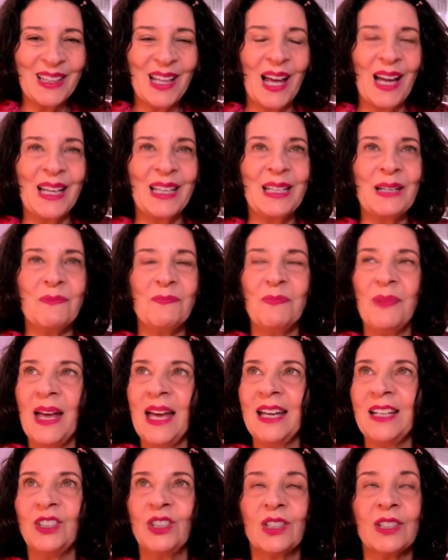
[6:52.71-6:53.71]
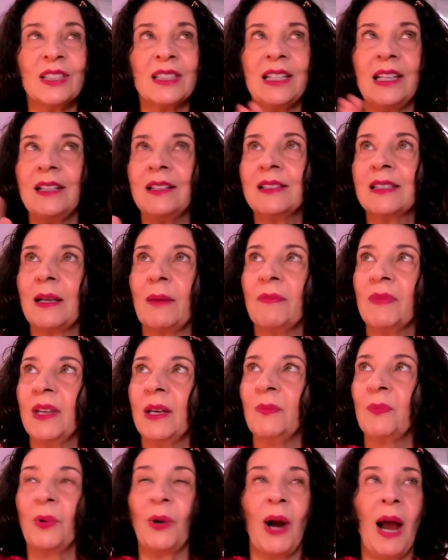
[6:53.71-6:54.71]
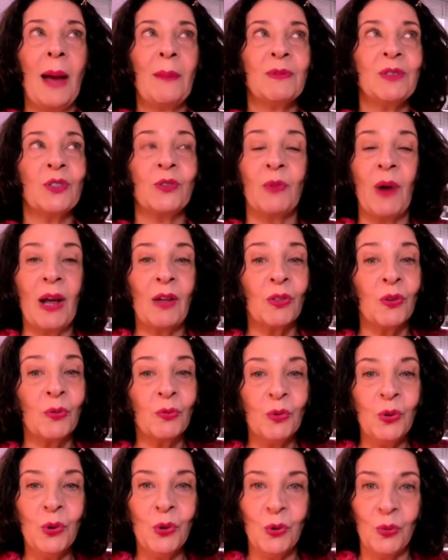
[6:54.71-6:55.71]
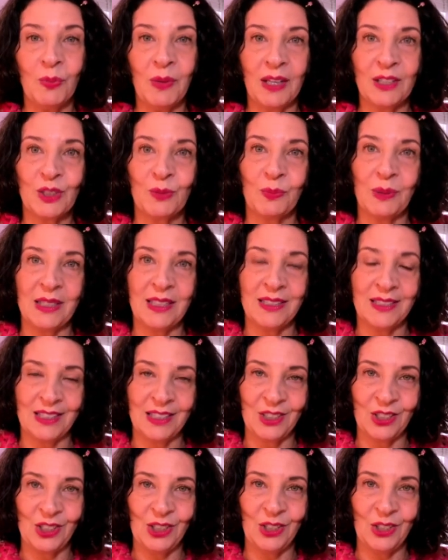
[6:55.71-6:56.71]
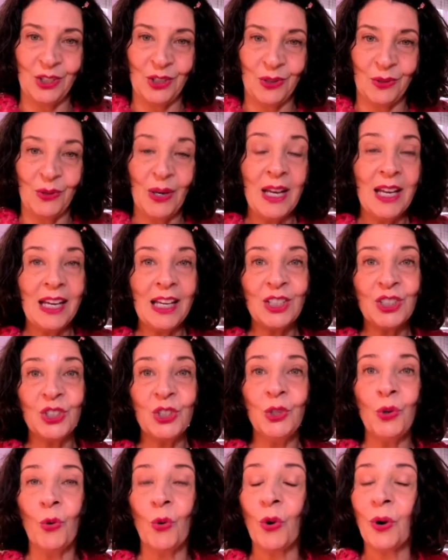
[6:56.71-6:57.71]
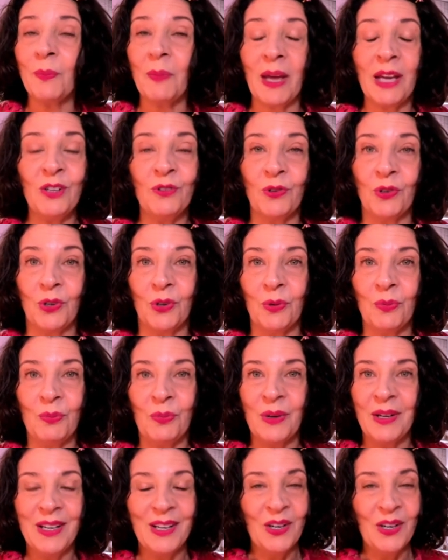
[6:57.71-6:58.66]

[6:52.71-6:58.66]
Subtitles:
lying in bed, just seeing something perhaps around the room that's pleasing to you. It's your bedroom